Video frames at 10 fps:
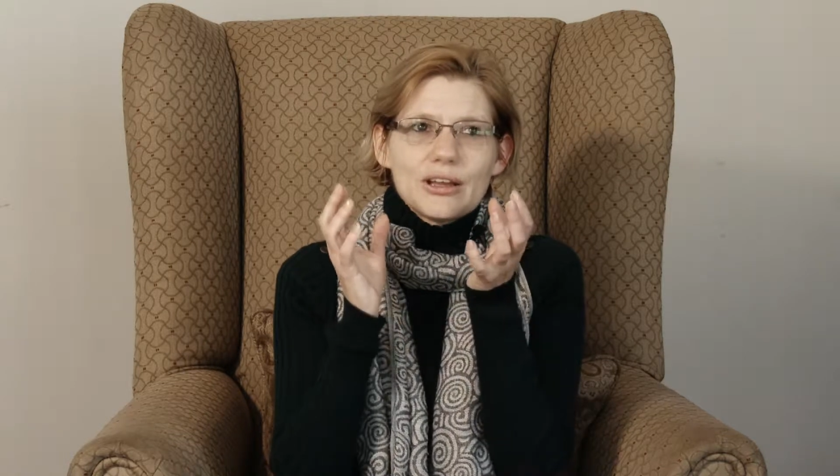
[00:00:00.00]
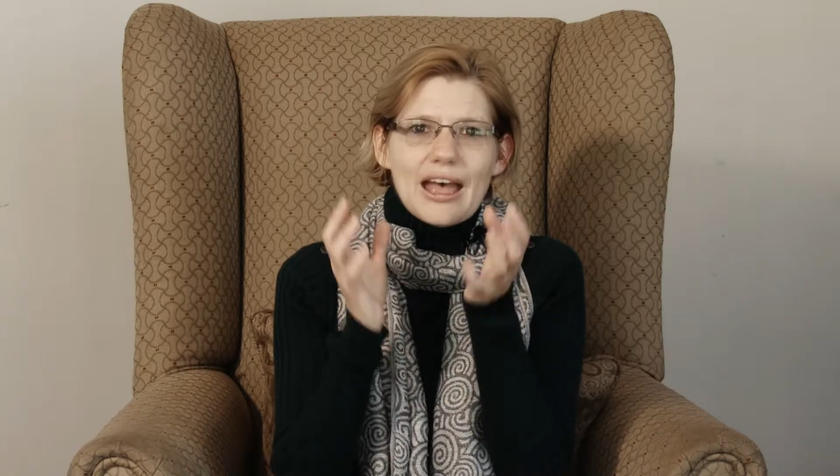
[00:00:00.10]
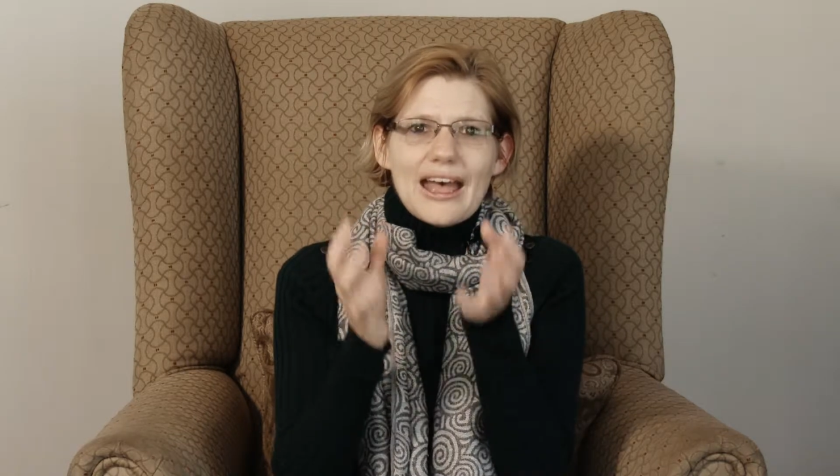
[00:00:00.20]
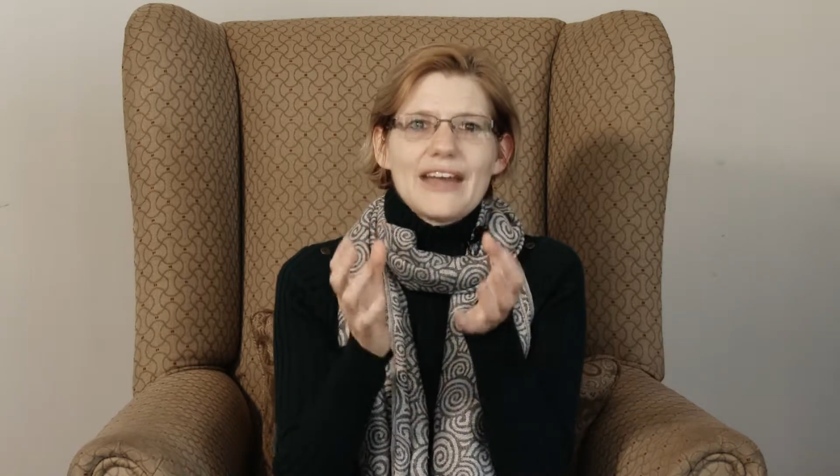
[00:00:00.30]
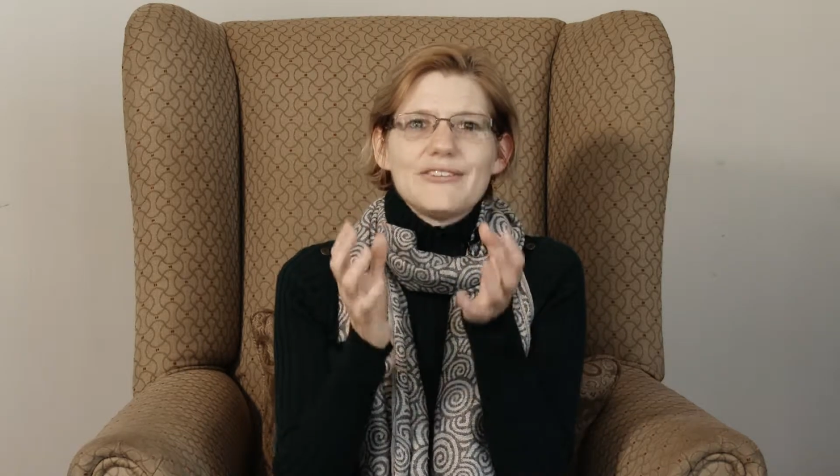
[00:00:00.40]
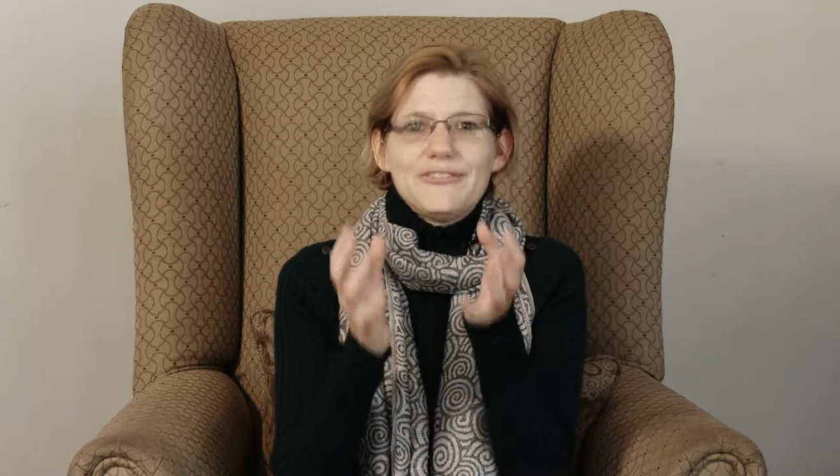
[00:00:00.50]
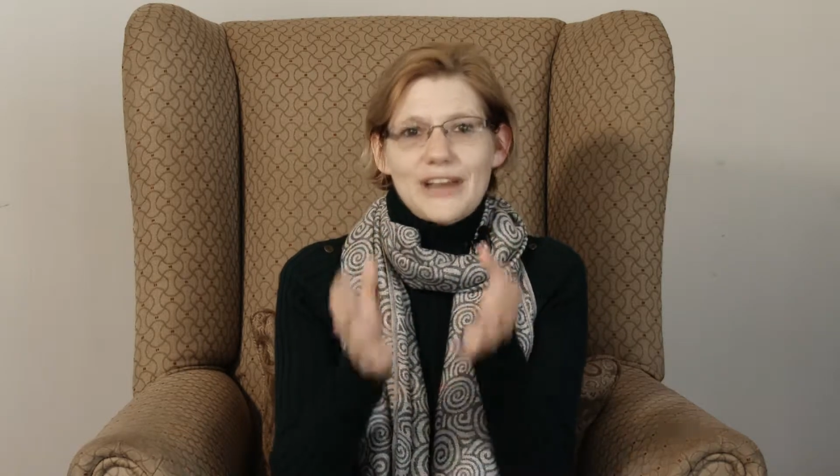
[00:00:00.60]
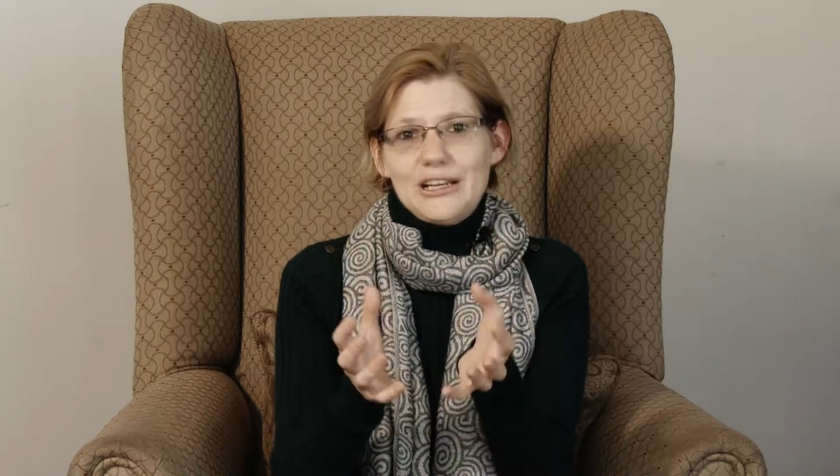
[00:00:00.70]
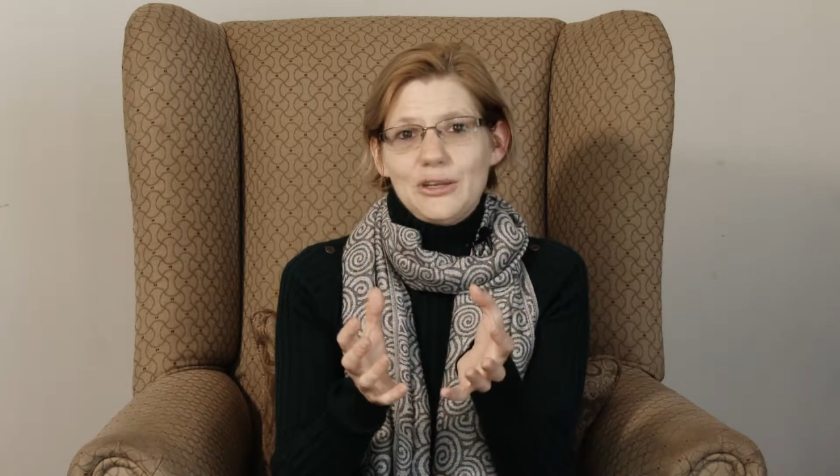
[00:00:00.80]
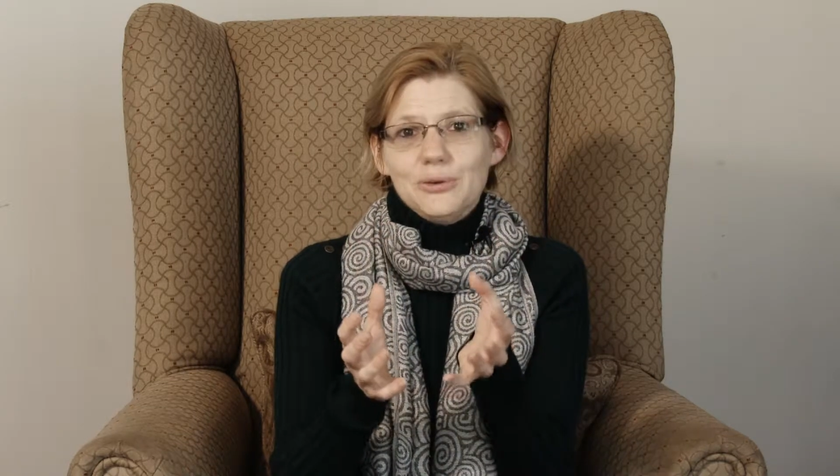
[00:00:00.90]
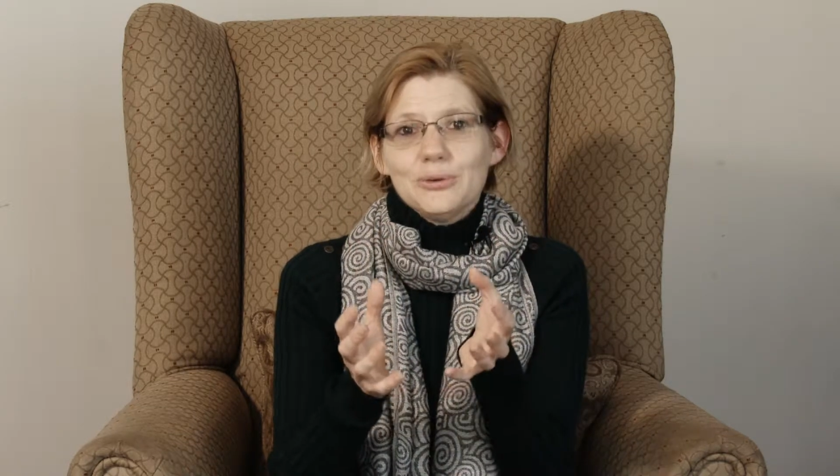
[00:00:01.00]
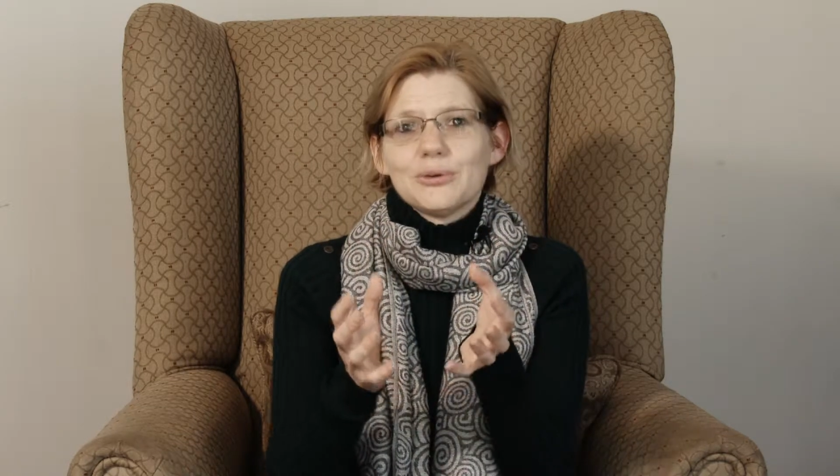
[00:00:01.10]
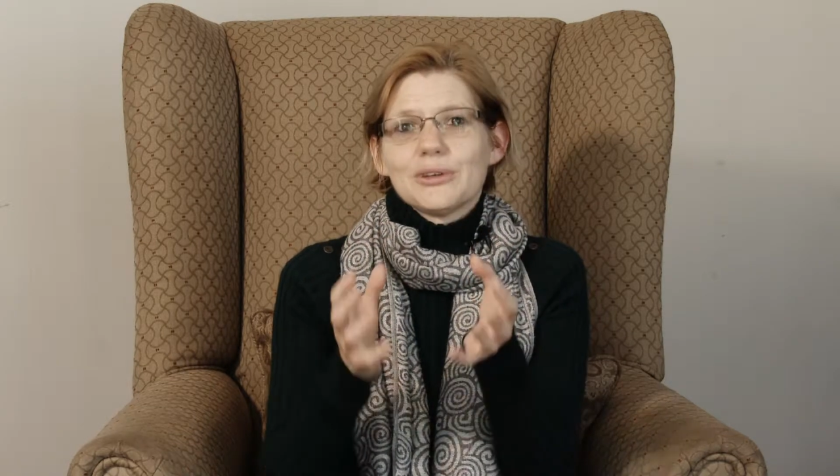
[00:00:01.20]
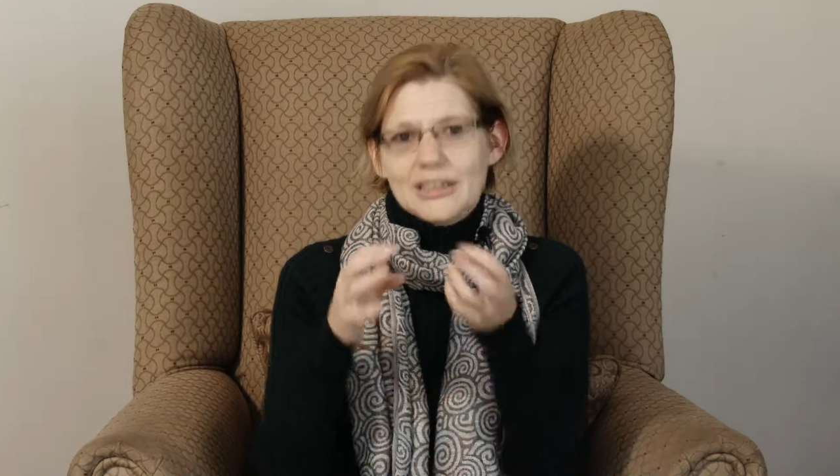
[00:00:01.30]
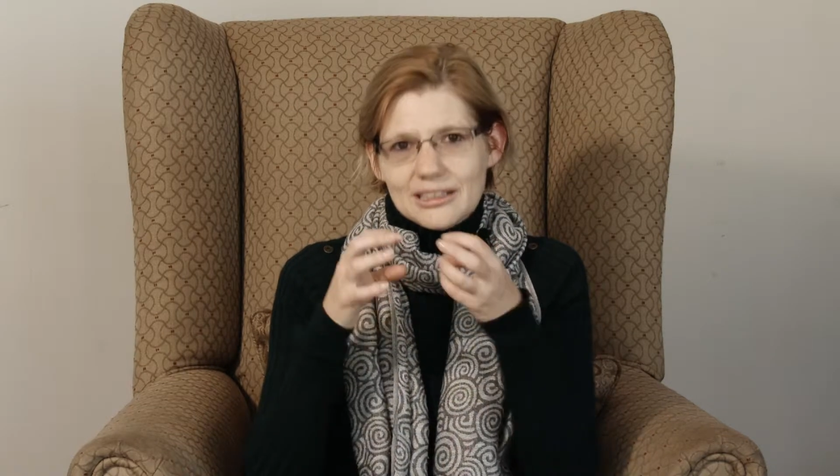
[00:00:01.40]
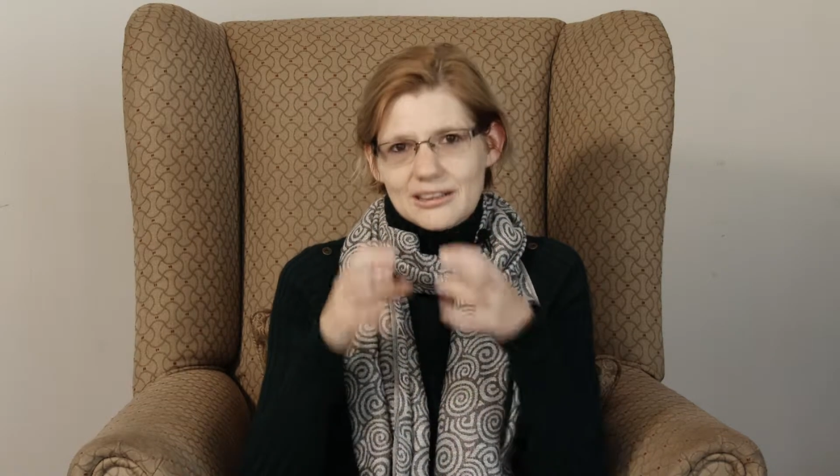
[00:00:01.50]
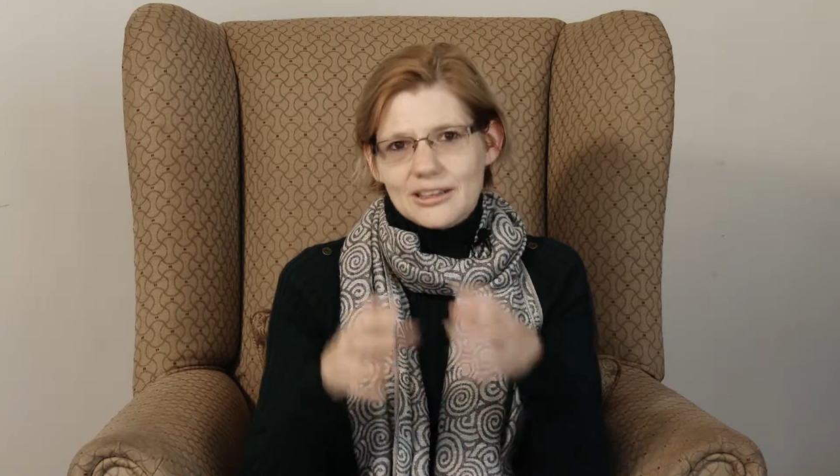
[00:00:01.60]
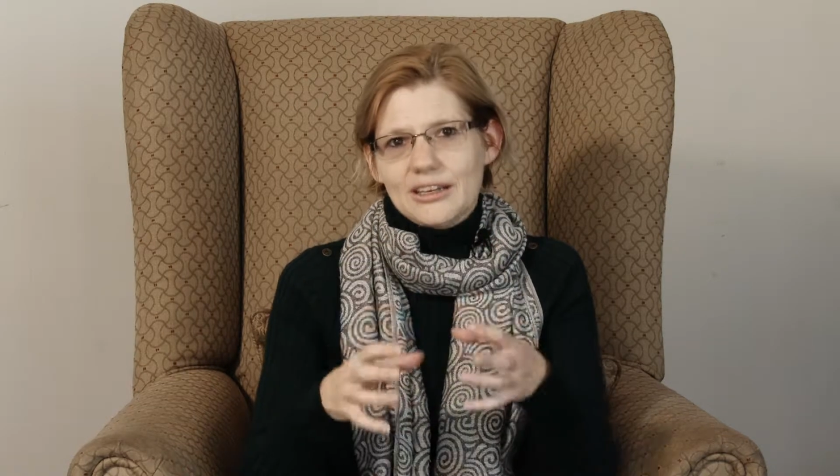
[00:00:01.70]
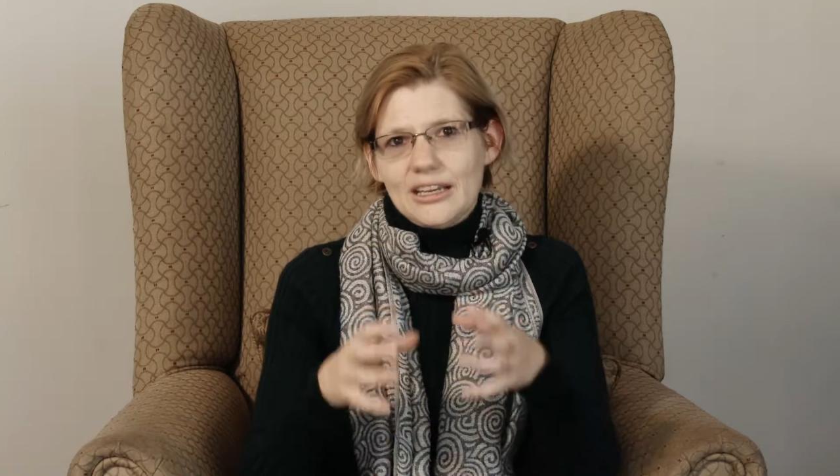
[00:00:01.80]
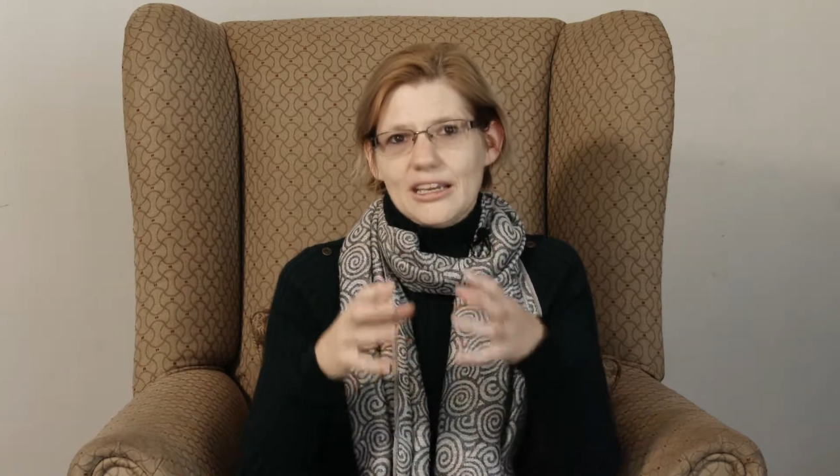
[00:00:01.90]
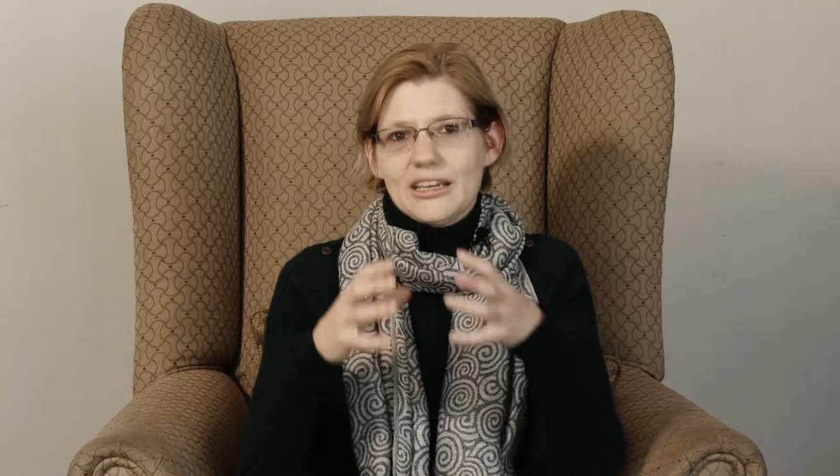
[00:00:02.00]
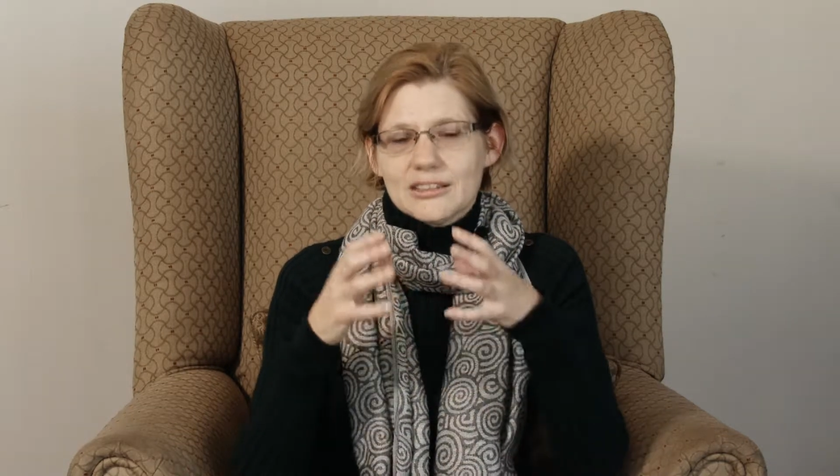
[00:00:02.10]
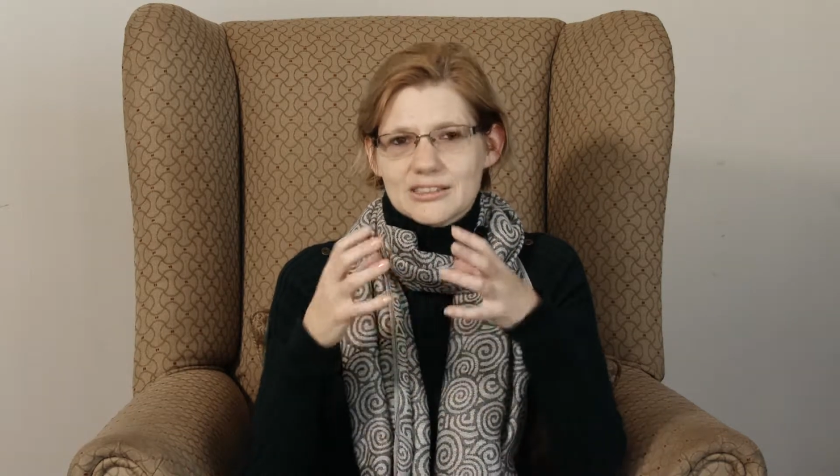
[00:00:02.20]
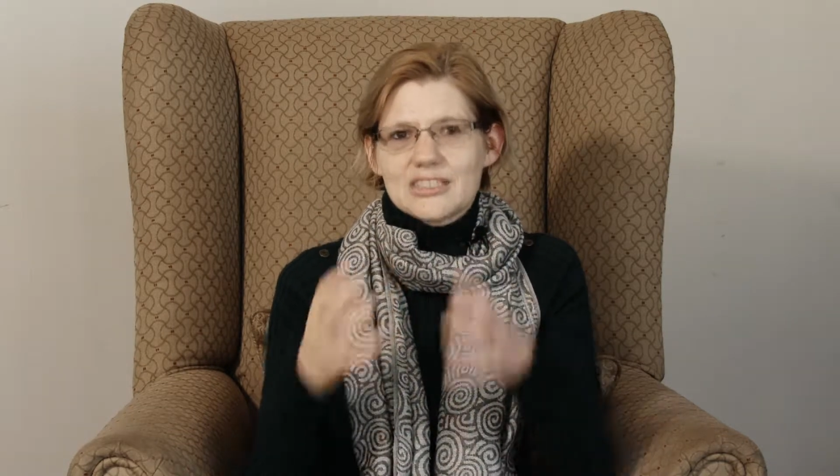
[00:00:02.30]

add value in the